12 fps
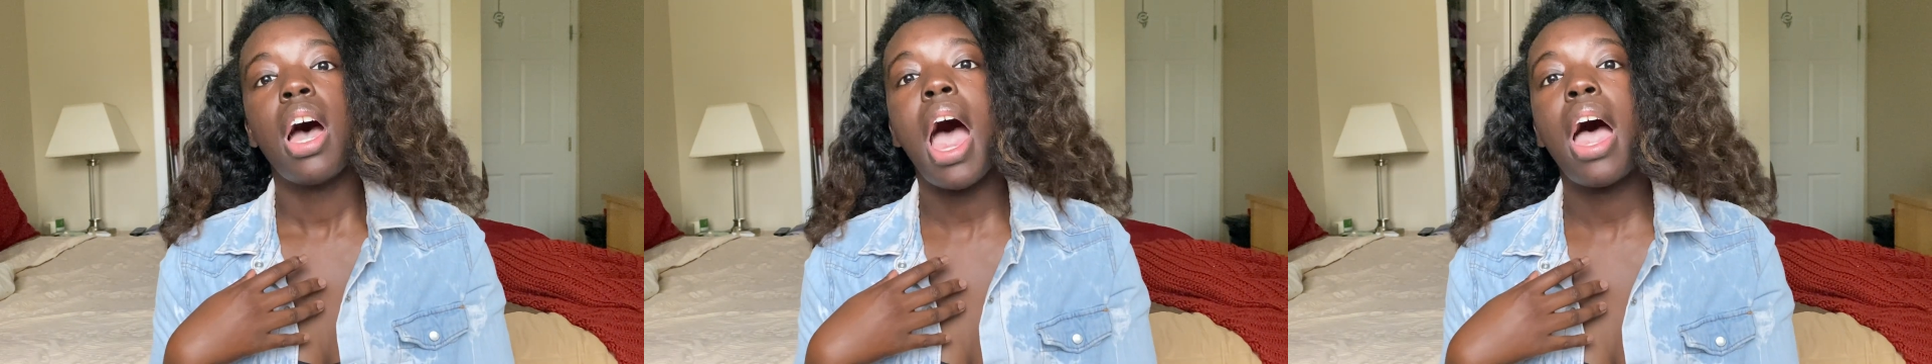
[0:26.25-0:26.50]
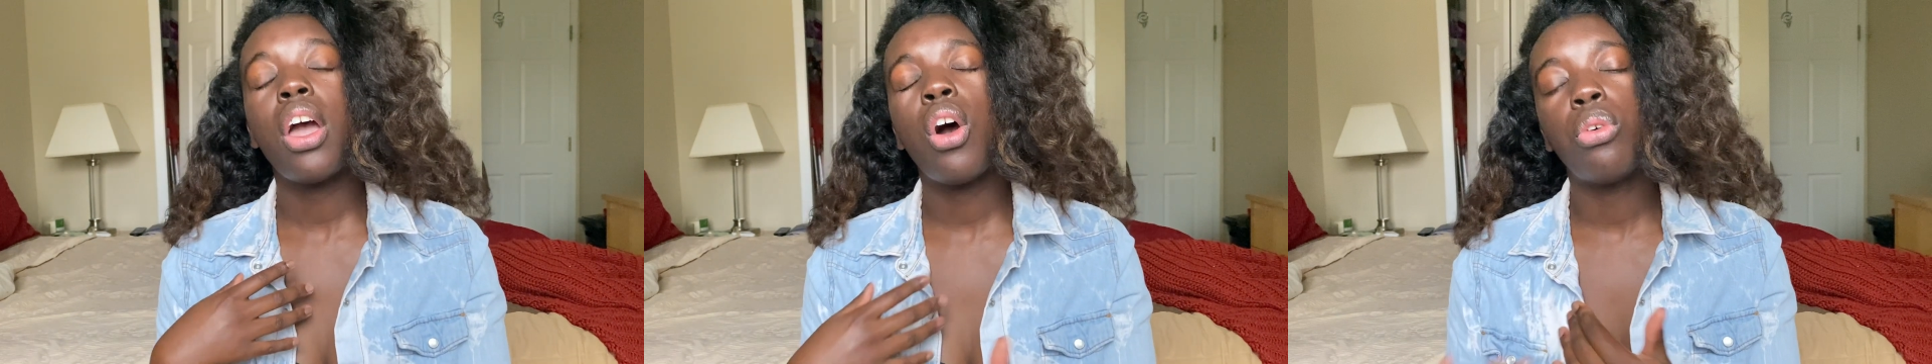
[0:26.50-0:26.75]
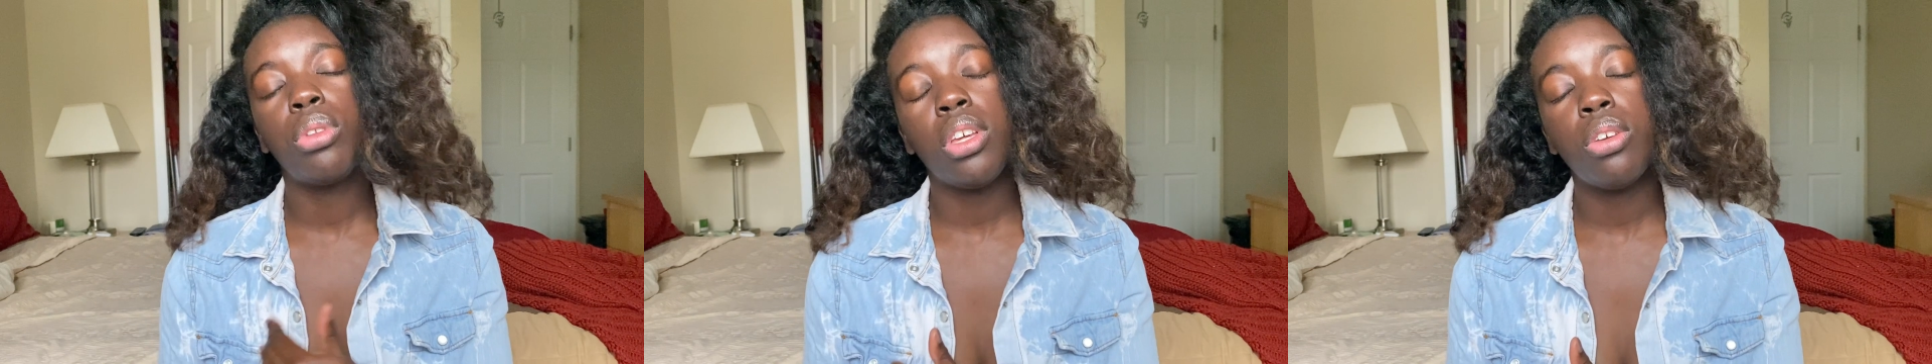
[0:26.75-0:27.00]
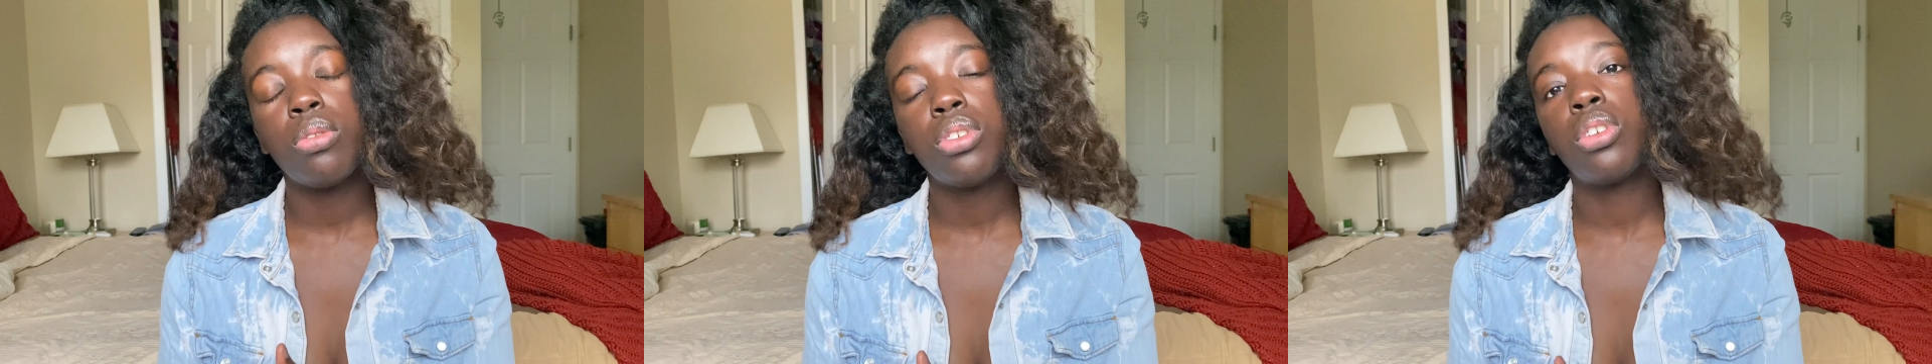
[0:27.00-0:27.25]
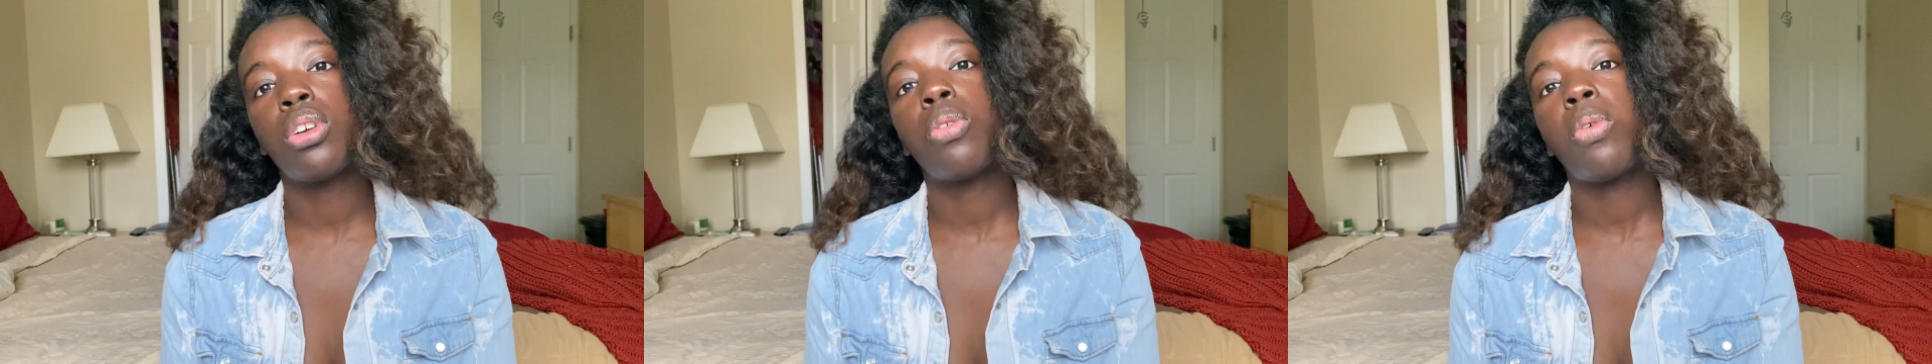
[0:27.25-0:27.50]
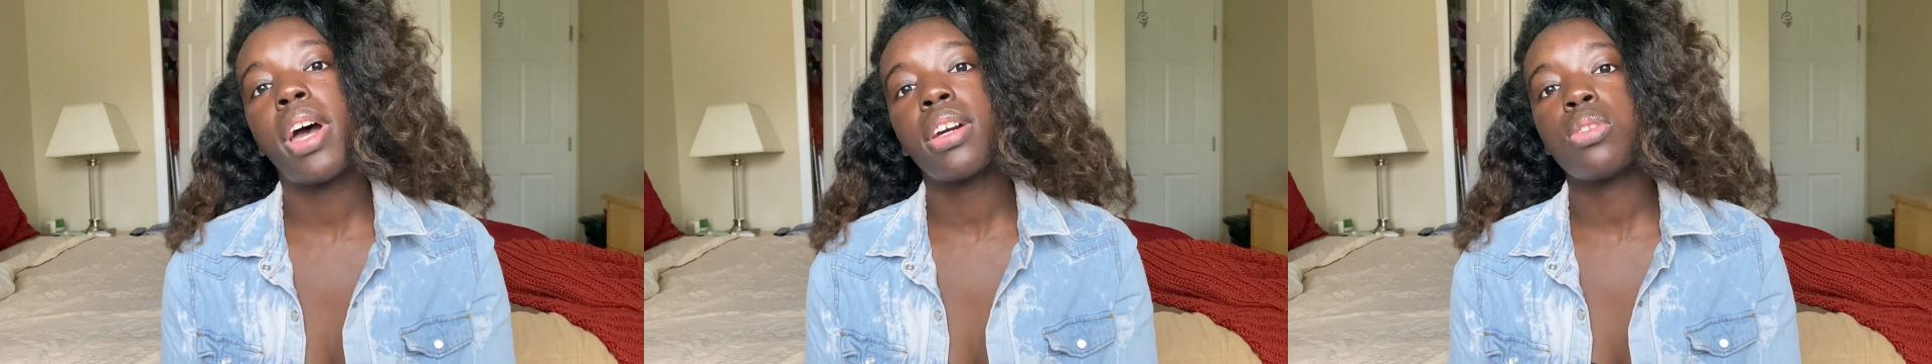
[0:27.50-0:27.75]
I only use sugar
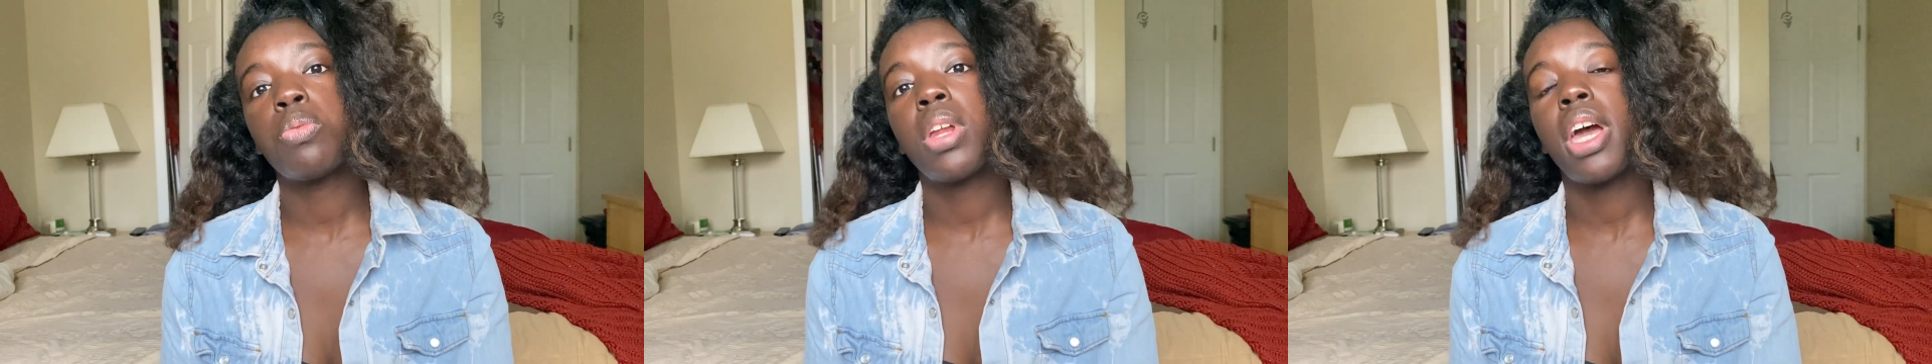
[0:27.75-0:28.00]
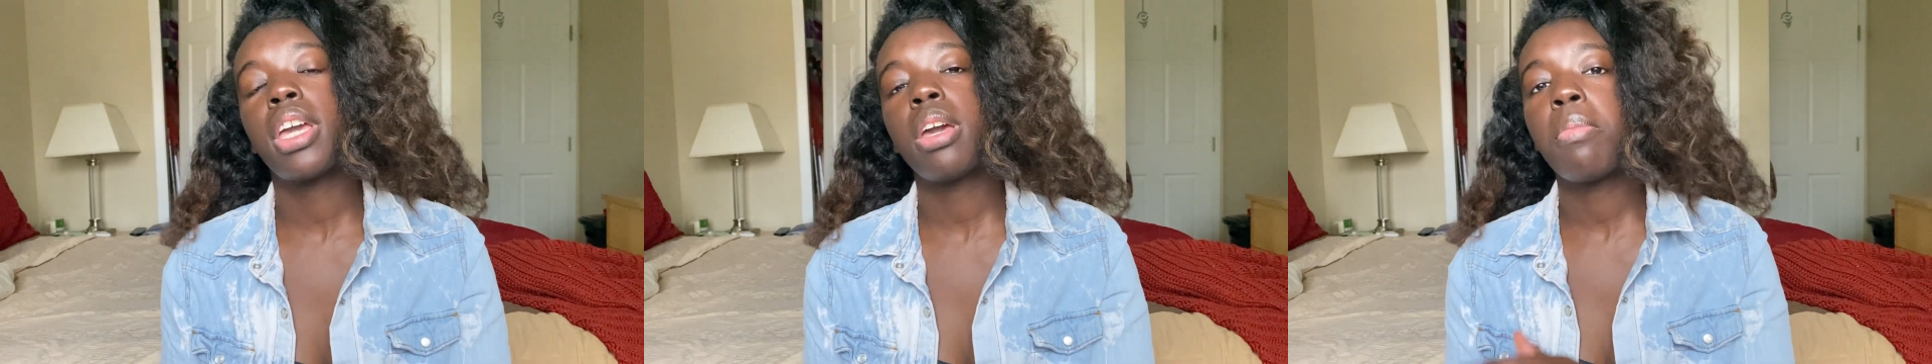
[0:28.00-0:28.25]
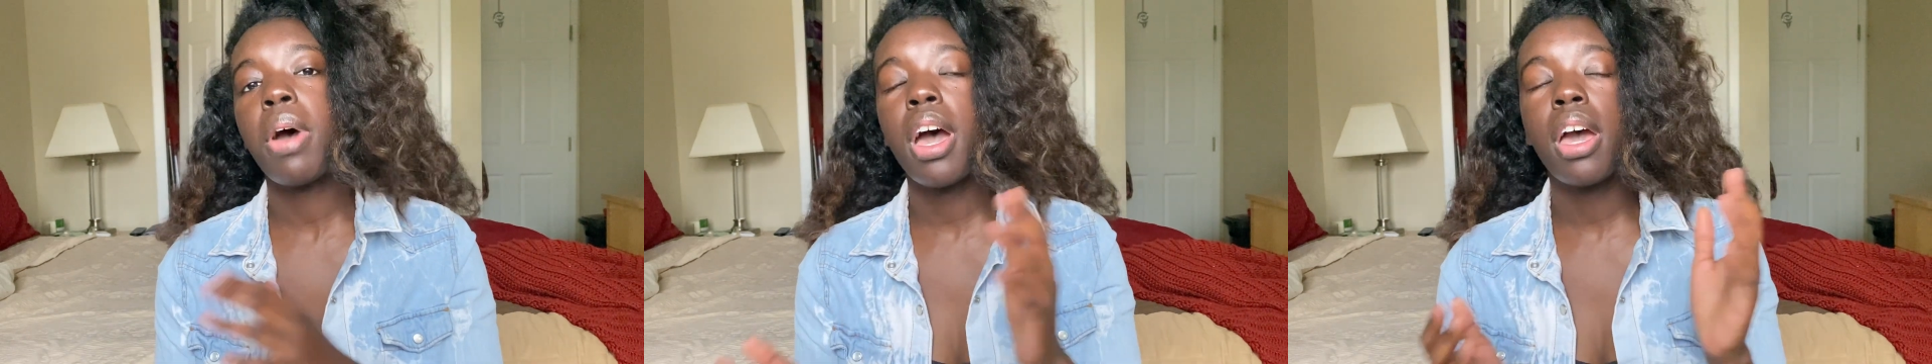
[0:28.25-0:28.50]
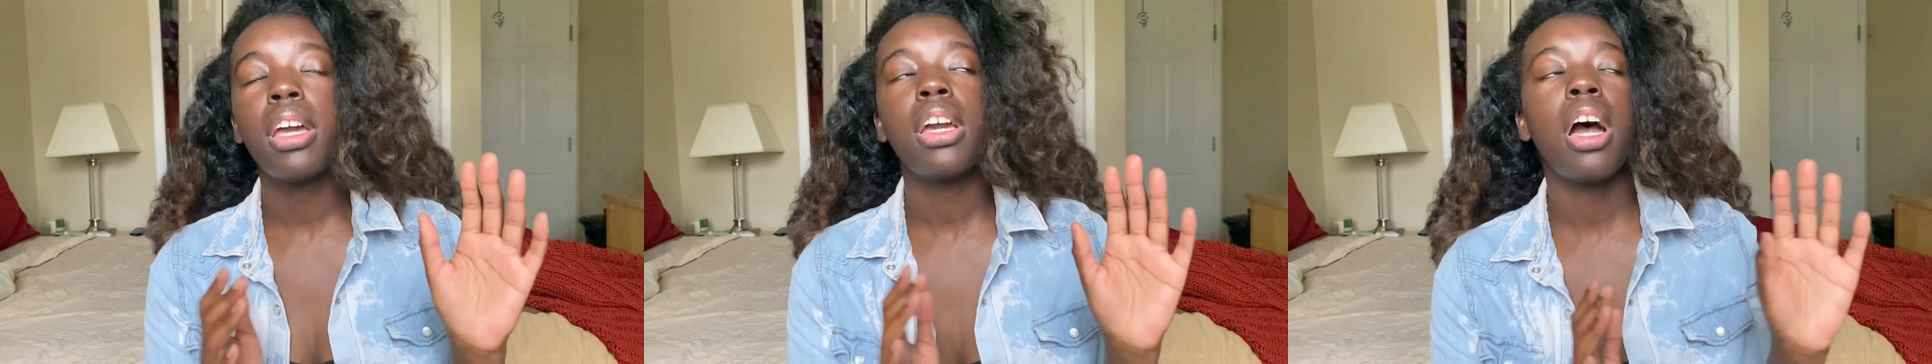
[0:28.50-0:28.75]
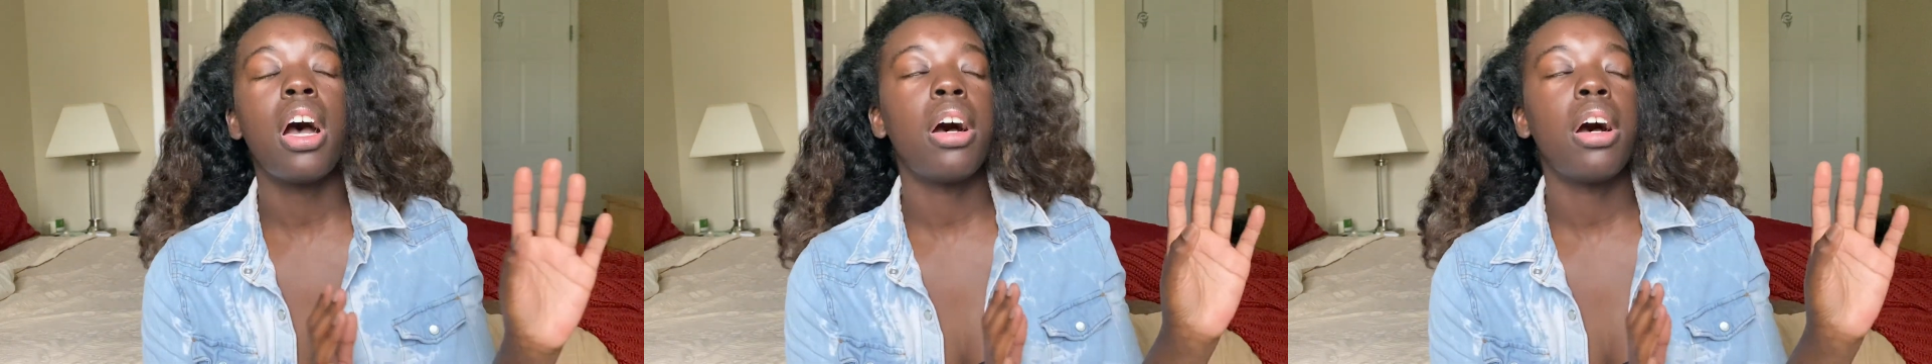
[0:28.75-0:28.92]
wax when I get my